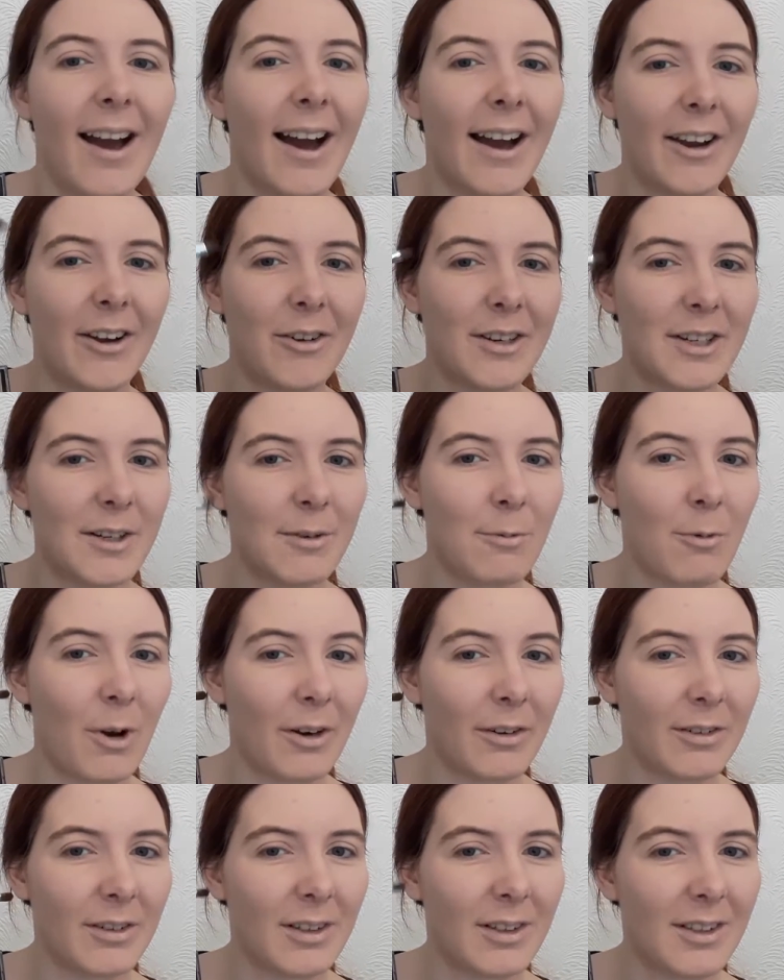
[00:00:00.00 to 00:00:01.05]
I only did
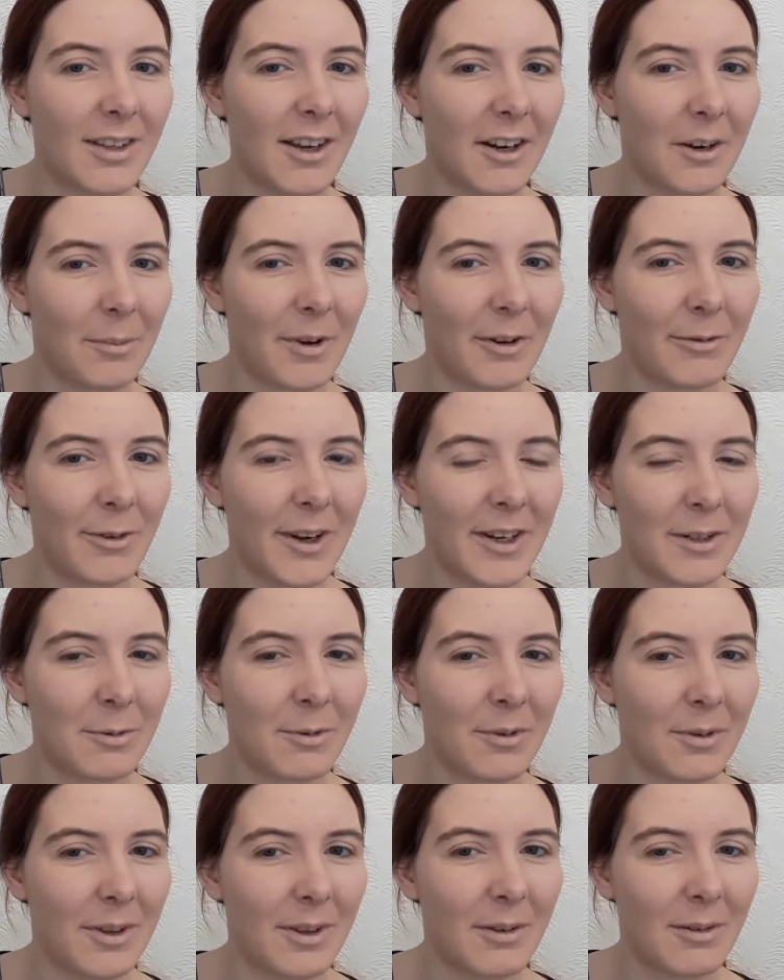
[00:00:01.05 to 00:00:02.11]
one side of my face
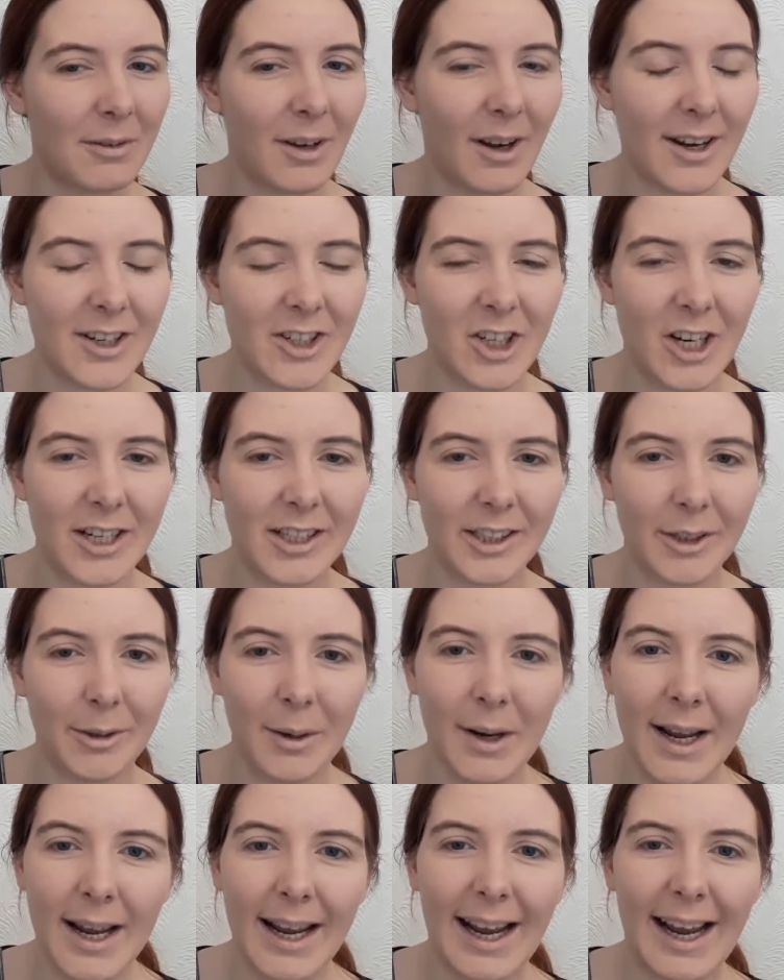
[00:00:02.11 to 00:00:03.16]
with eyeshadow,
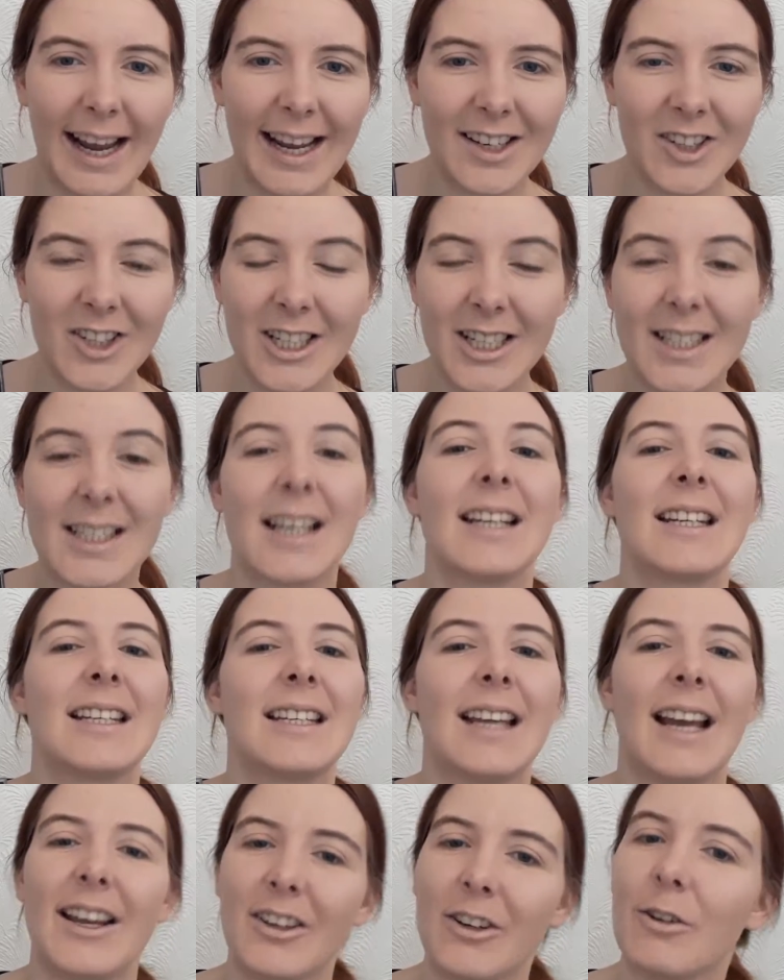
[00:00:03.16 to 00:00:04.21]
and she said,
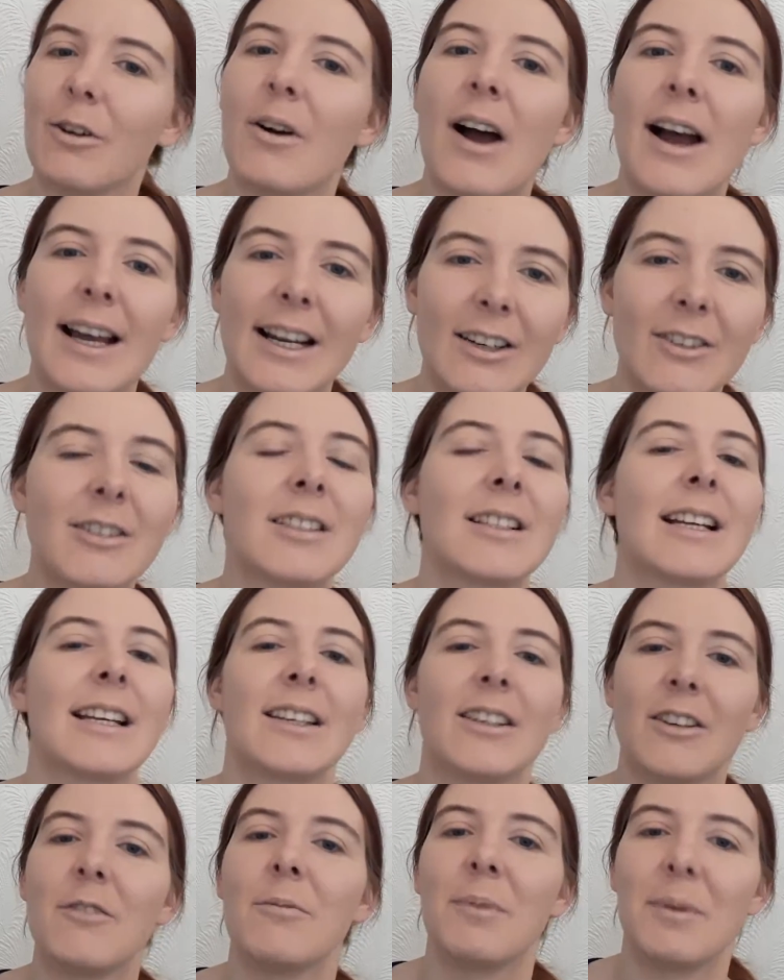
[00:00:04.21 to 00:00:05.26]
yeah, your eye looks
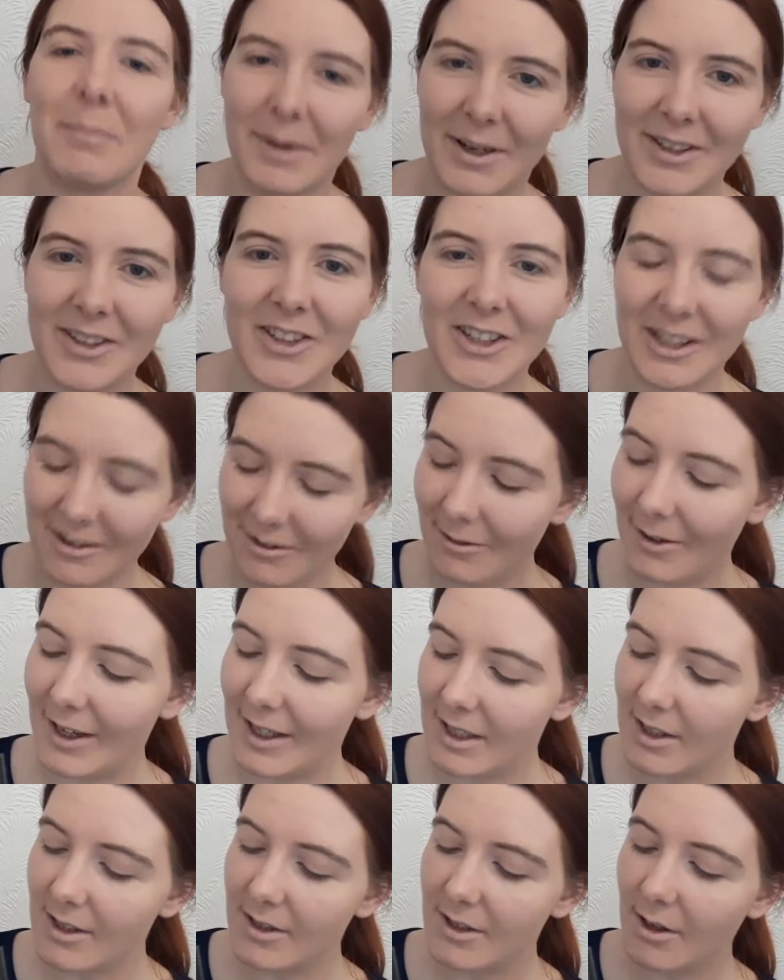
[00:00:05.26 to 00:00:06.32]
like you've been punched in the
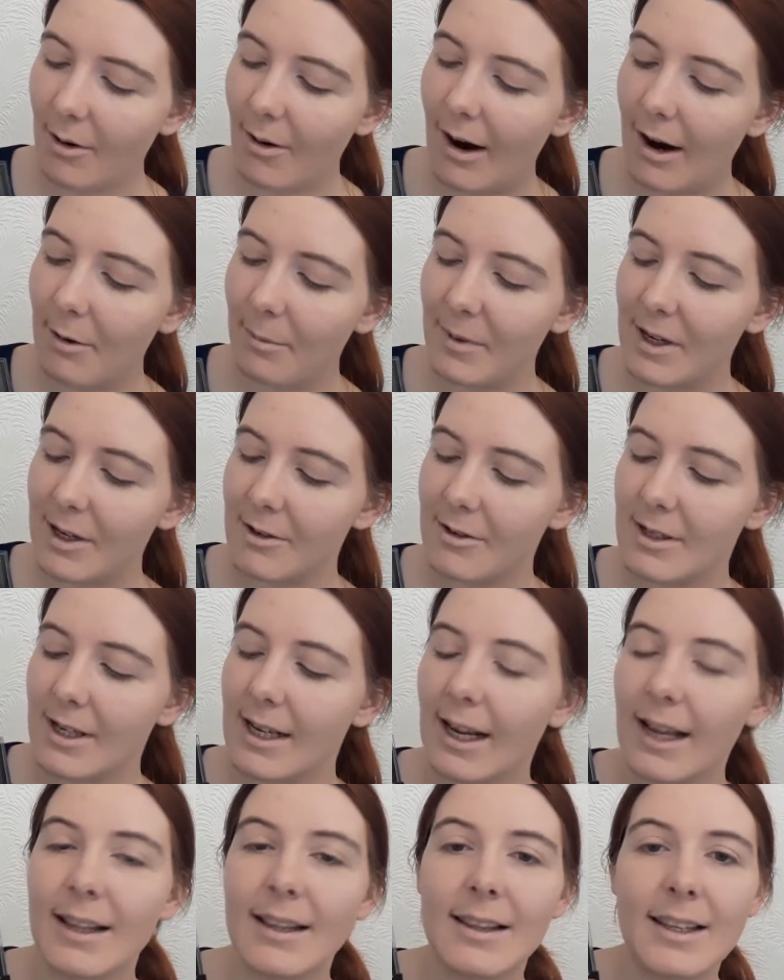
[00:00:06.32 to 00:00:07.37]
face. So I'll be
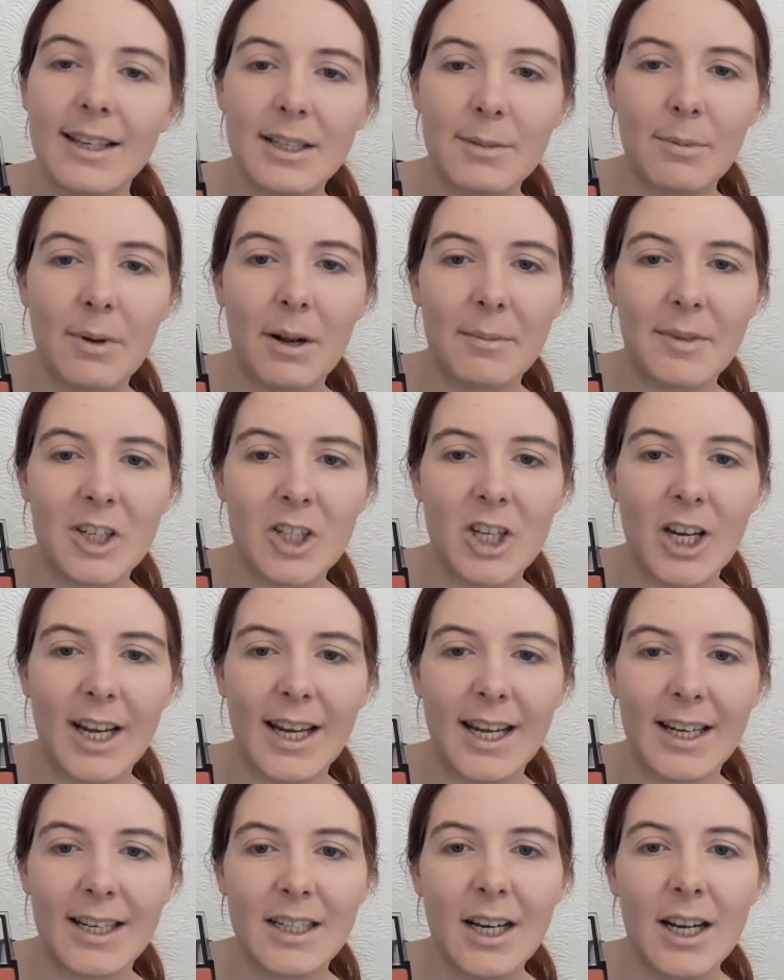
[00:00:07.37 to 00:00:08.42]
using this plummy
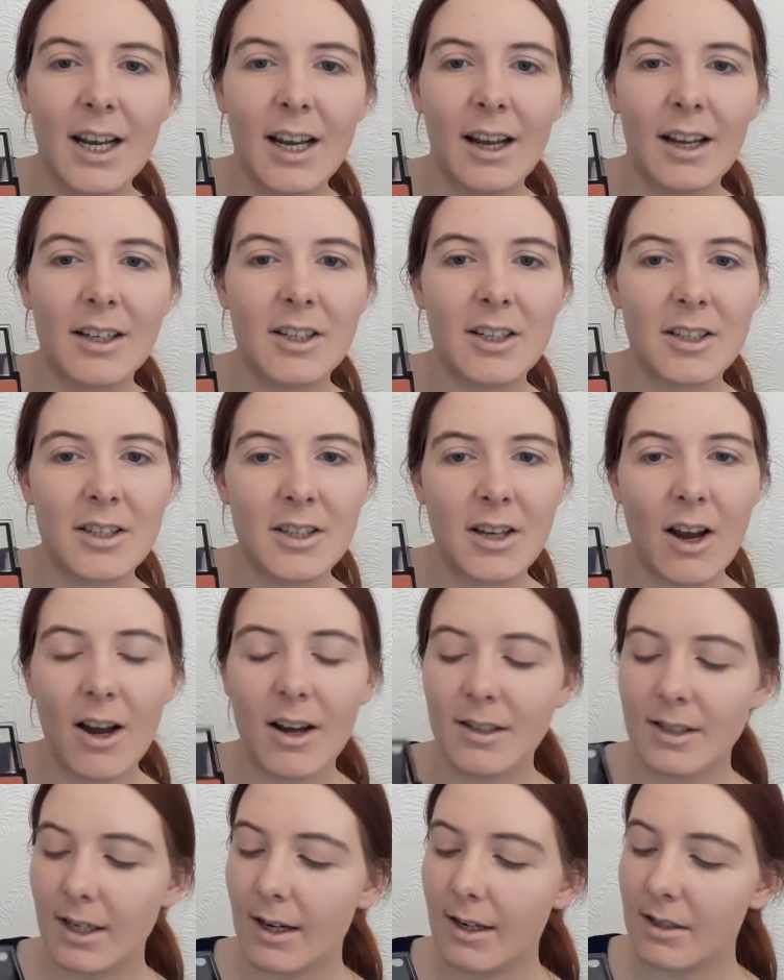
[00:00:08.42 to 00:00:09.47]
shade to
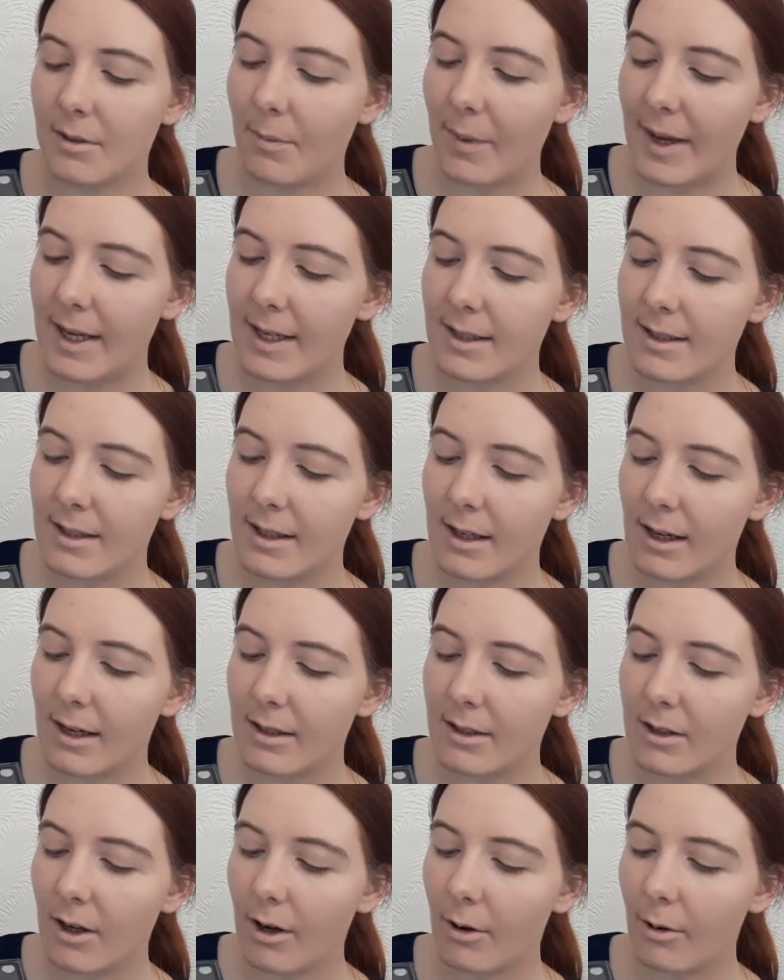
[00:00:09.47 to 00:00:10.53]
start as a base.
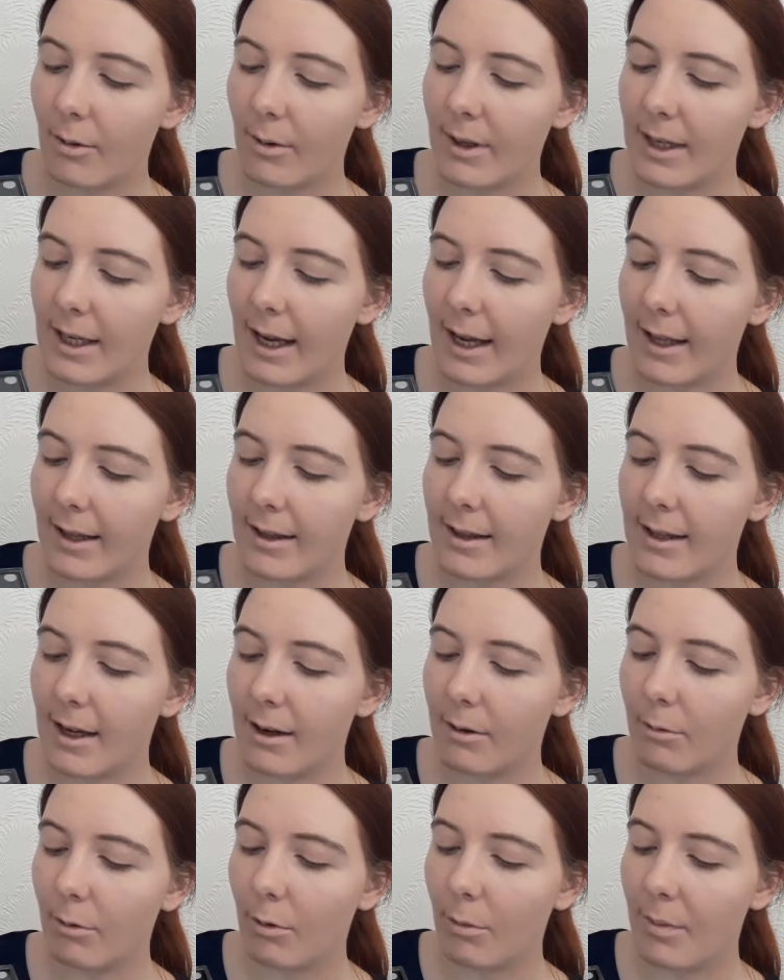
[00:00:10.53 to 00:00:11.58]
So yeah,
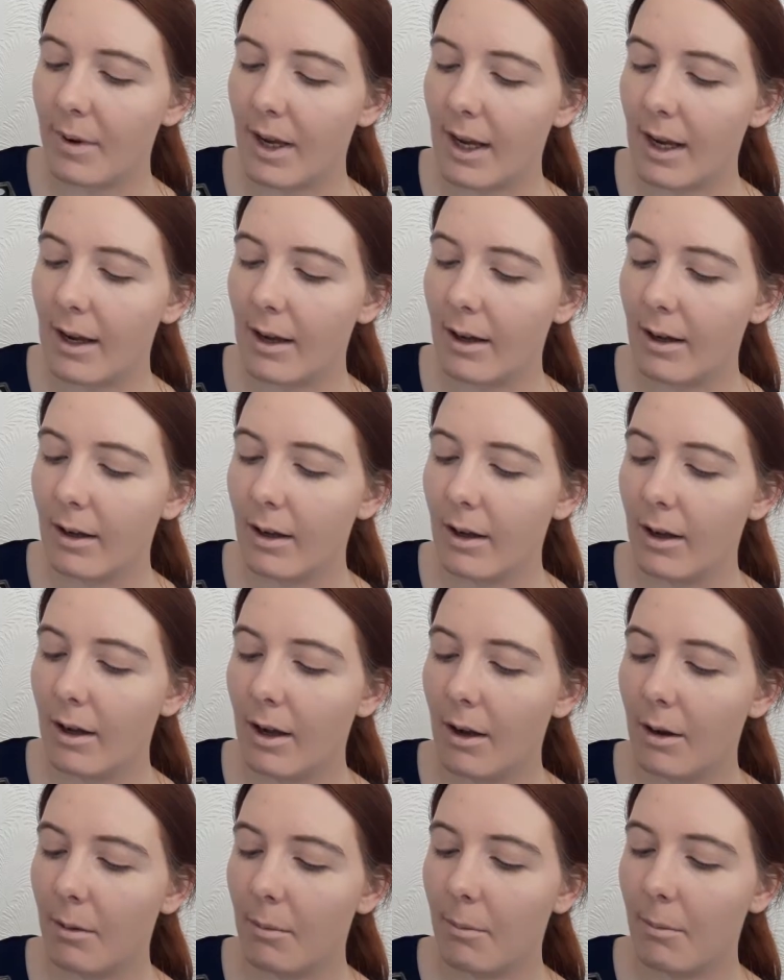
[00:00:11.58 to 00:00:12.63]
that will be
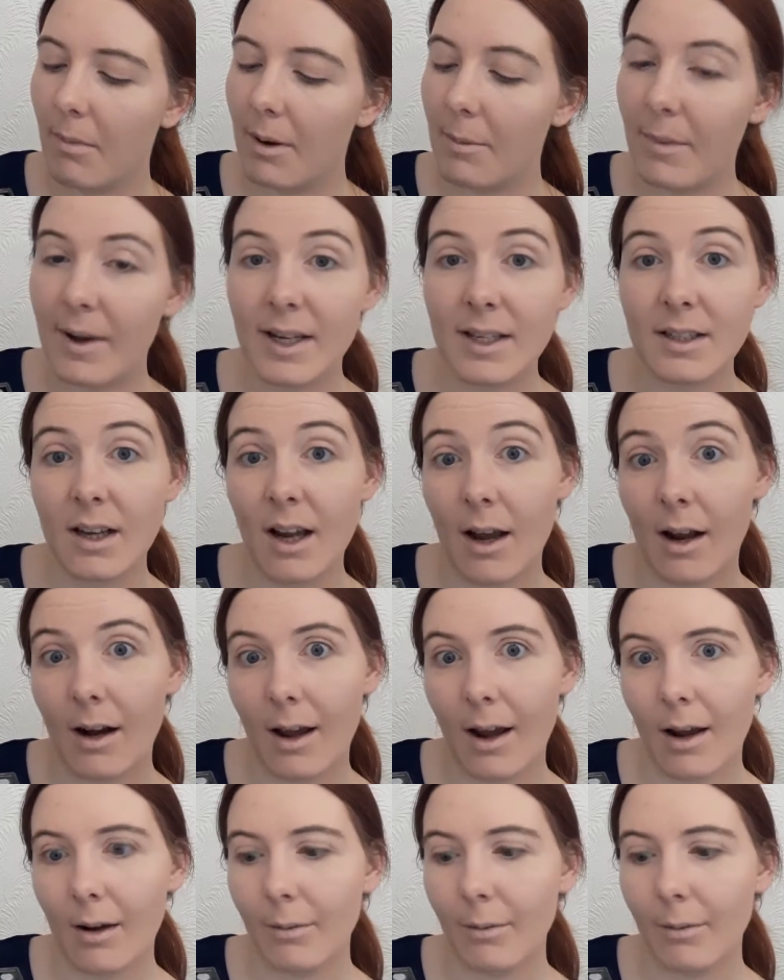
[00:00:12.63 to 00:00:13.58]
my base colour.